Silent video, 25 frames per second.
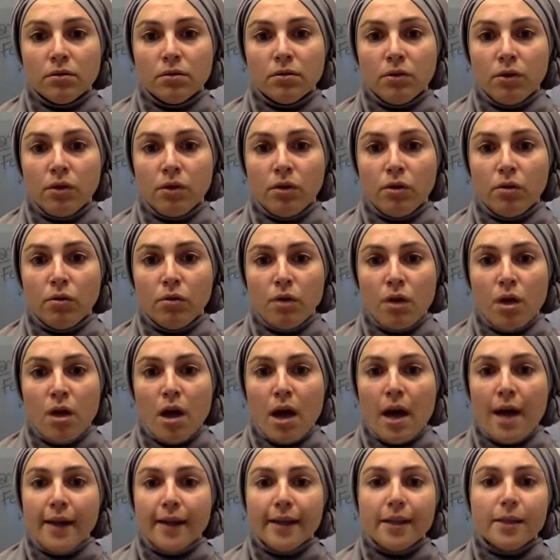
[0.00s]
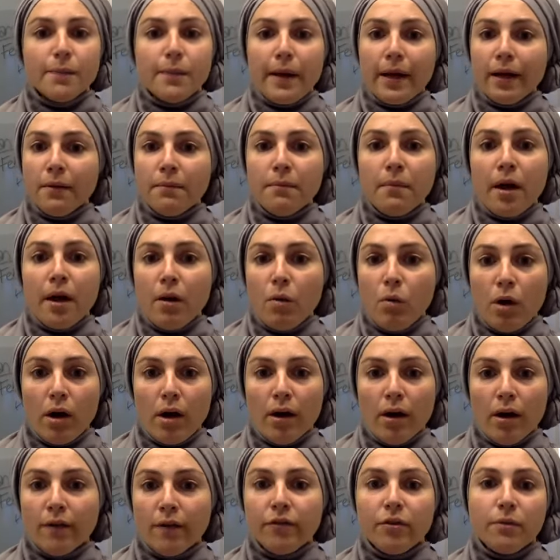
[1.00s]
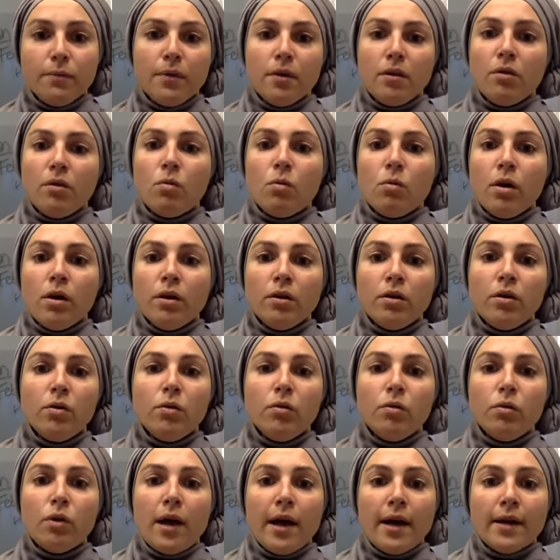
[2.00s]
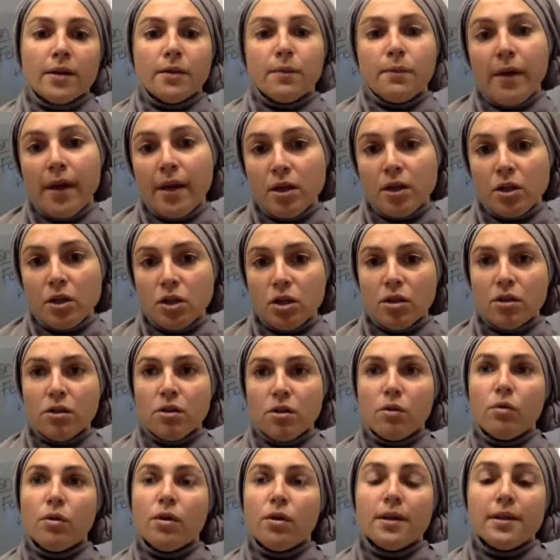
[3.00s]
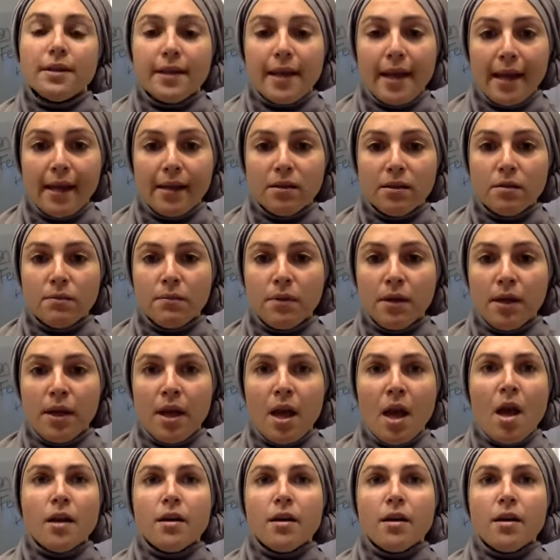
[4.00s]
you know mm-hmm. i expect my wife to be the one who has patience who contains me